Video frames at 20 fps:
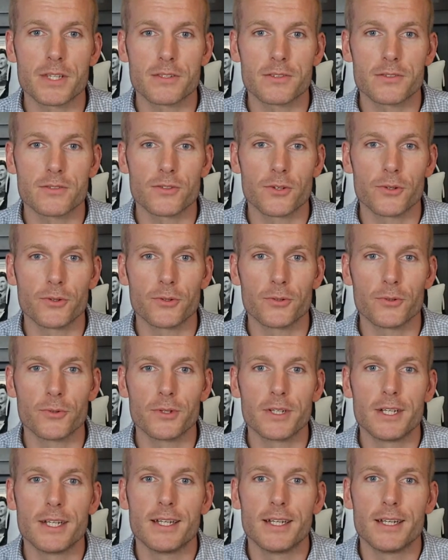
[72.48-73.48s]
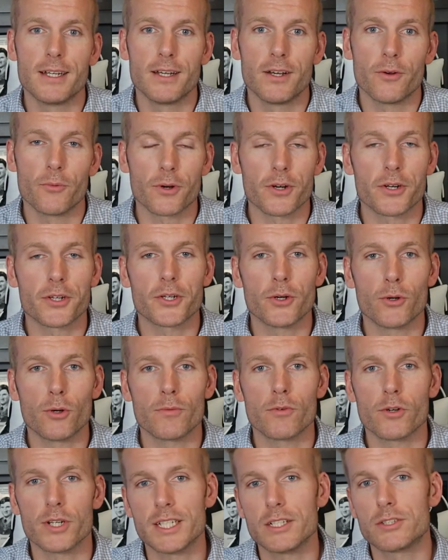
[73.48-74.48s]
So we're going to go
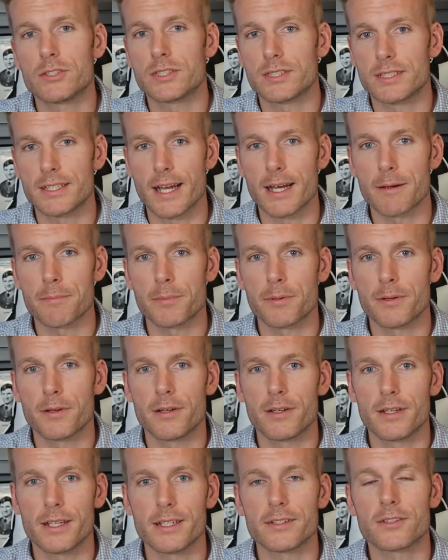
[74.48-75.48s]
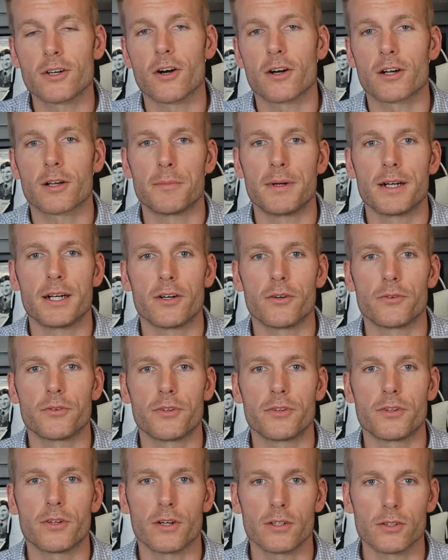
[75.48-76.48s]
over each step and talk about
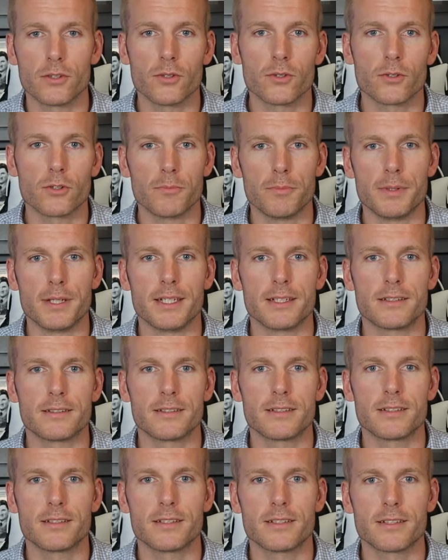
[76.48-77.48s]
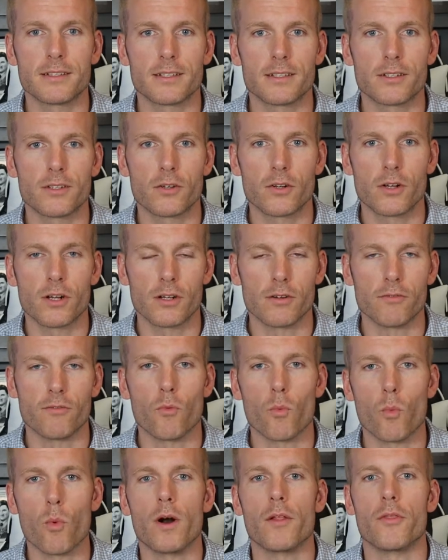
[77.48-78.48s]
a little bit of
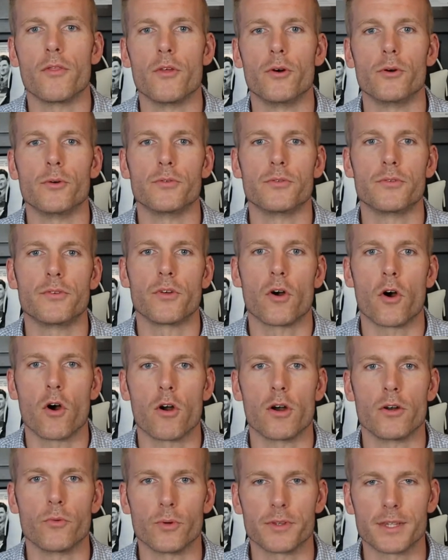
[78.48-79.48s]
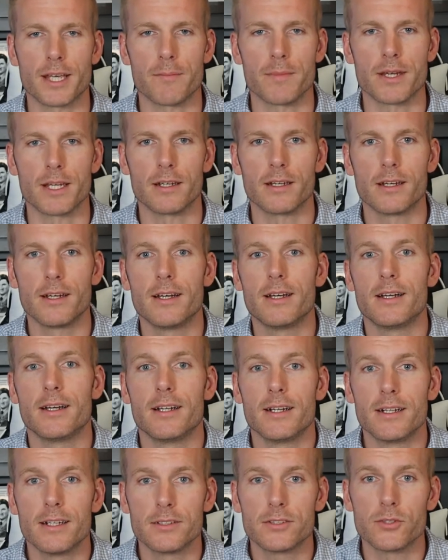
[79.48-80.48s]
what those are and what they mean.
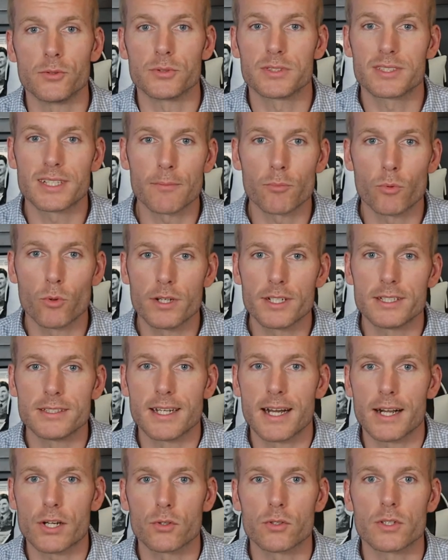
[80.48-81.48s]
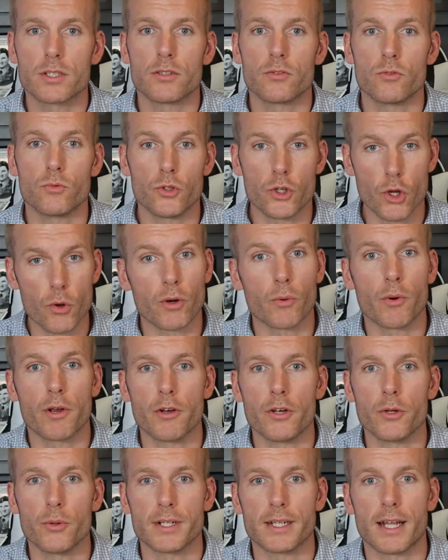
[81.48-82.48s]
So step one is actually doing what
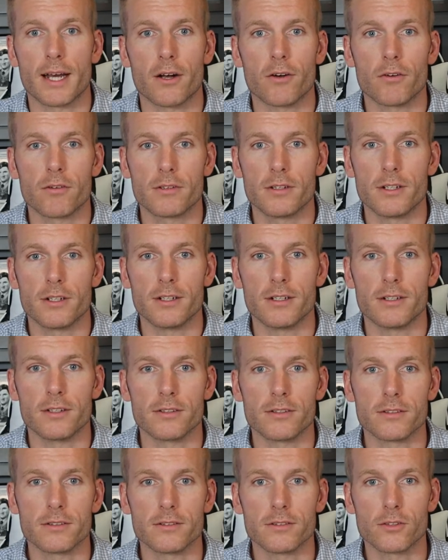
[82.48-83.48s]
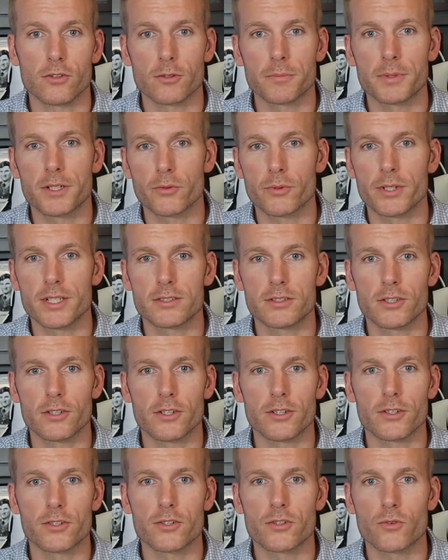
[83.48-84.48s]
you're doing now. A little bit of
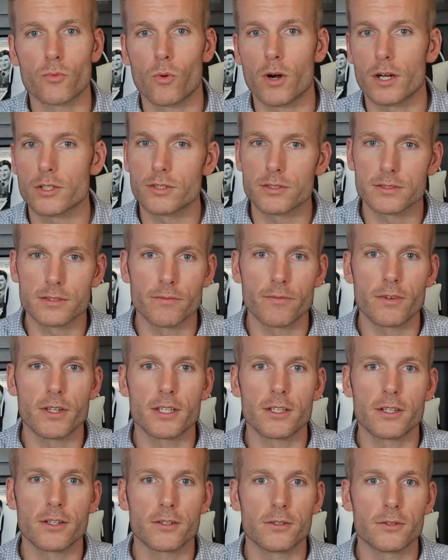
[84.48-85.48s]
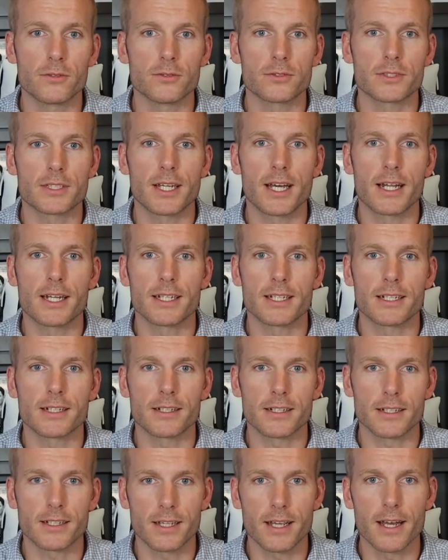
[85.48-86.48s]
research, watching some videos,
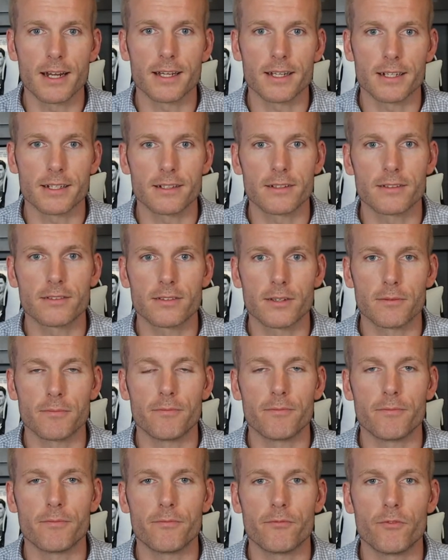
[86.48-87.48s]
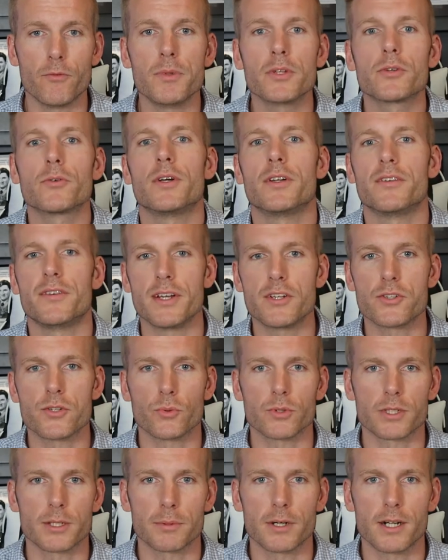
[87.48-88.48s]
getting some familiarization
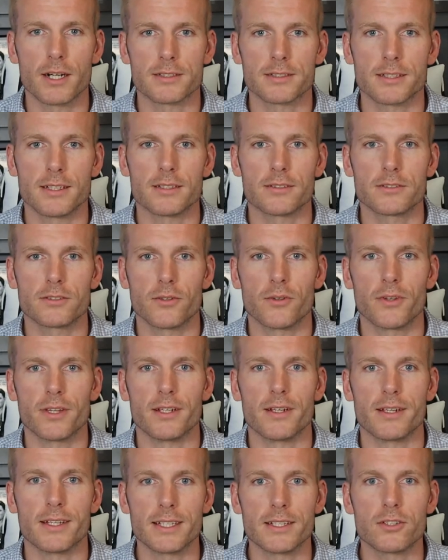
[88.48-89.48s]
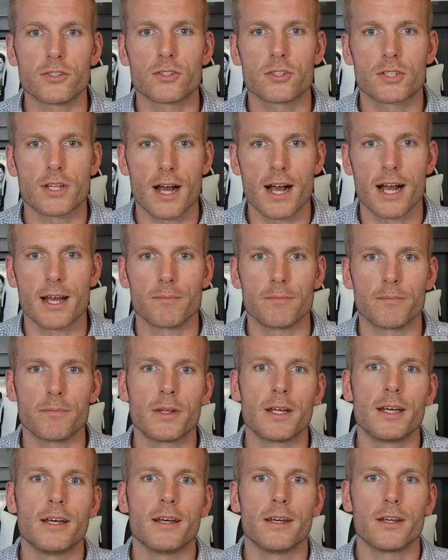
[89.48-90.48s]
with the process so that each time
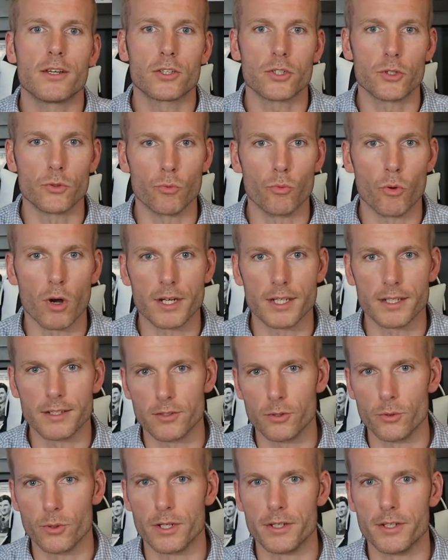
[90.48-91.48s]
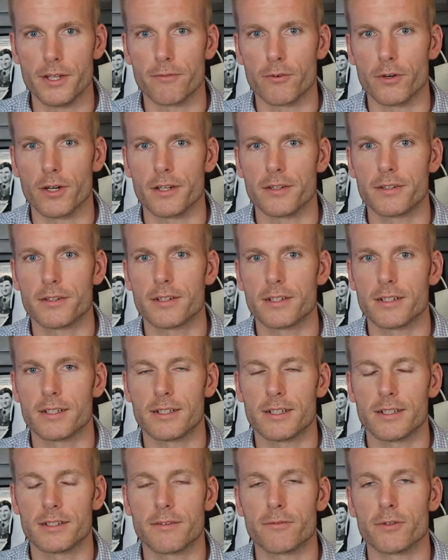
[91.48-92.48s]
you run into a different
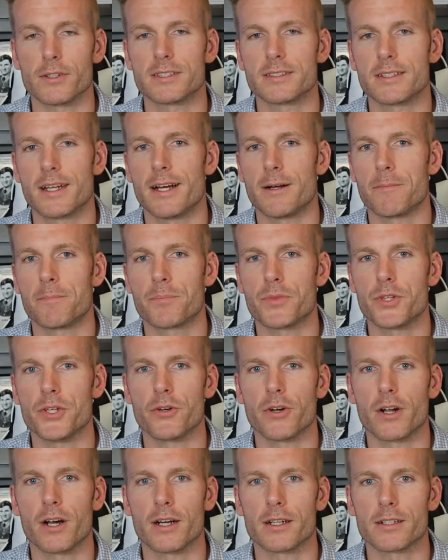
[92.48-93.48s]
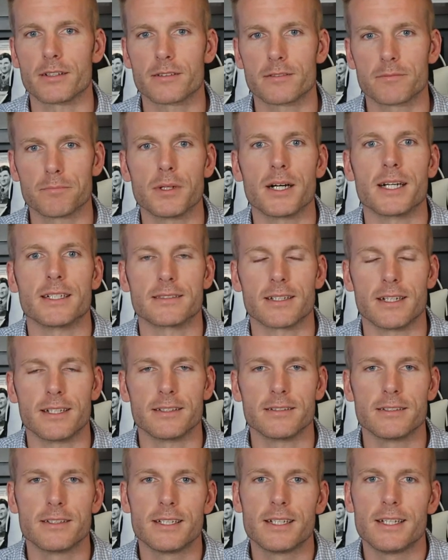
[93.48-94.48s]
step, you're not blindsided.